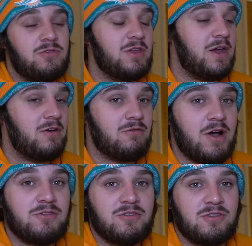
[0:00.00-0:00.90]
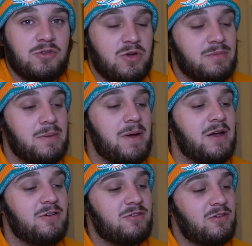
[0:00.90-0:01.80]
Aaron Rodgers and the Green Bay
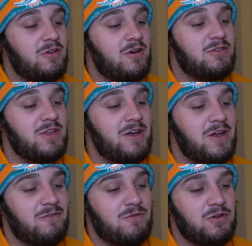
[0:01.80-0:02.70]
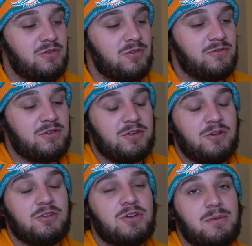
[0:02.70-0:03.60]
Packers on the verge of
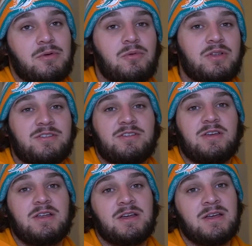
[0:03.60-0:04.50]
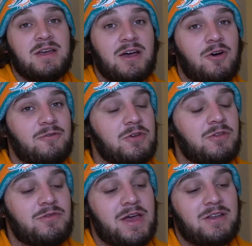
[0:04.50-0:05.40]
securing the number one seed, home field
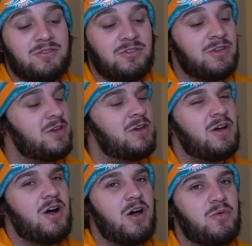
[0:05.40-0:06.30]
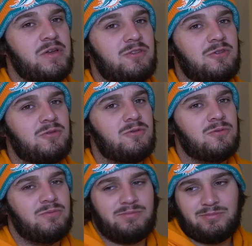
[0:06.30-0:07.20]
advantage, all the way to
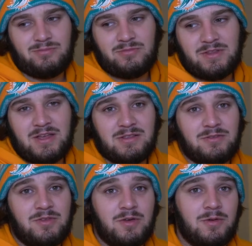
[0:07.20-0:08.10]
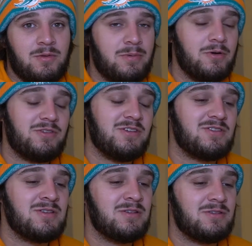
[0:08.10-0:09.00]
the end of the
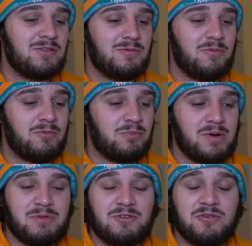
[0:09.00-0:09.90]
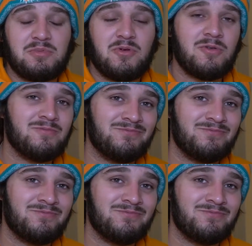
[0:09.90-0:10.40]
postseason until pretty much Super Bowl,